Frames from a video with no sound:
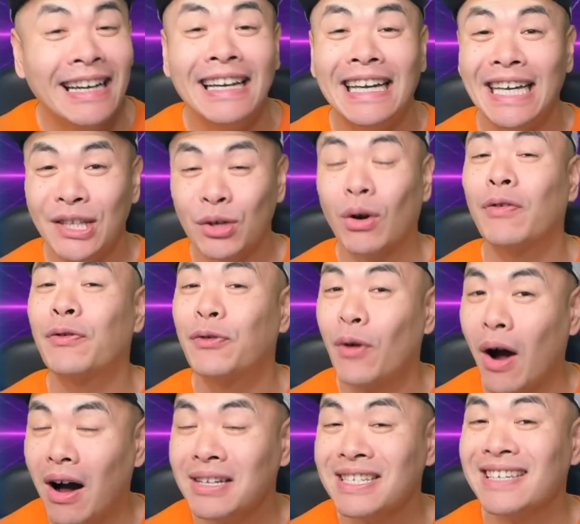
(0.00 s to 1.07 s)
Either a
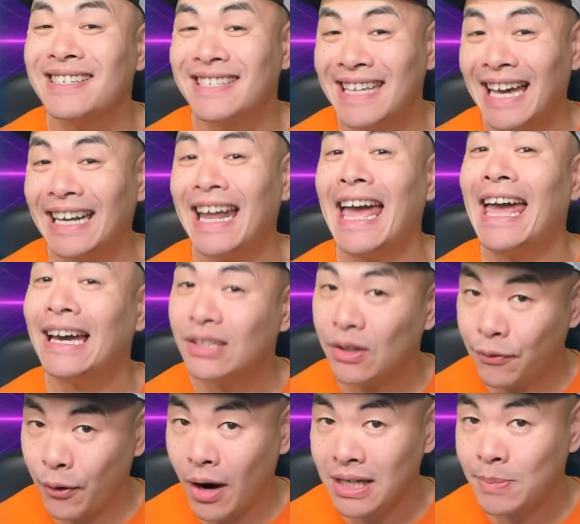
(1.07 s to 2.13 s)
Frost set and a
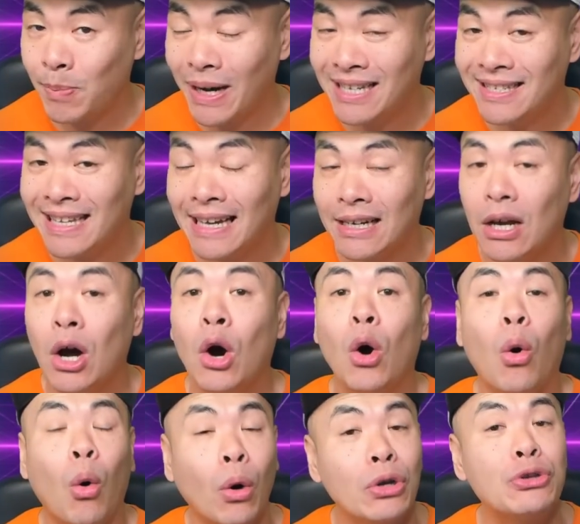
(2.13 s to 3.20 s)
Frostbite set,
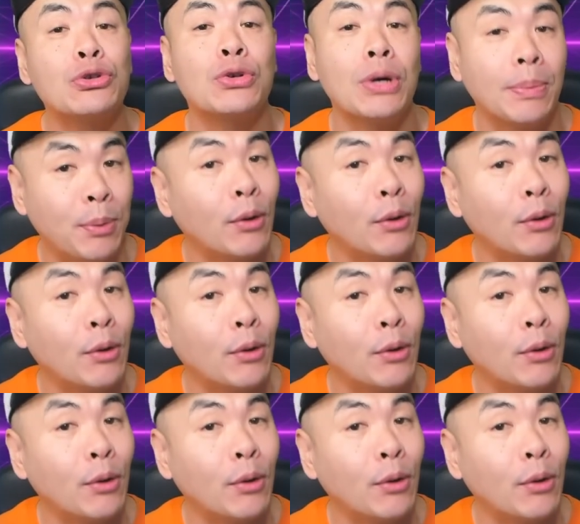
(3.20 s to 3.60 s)
or triple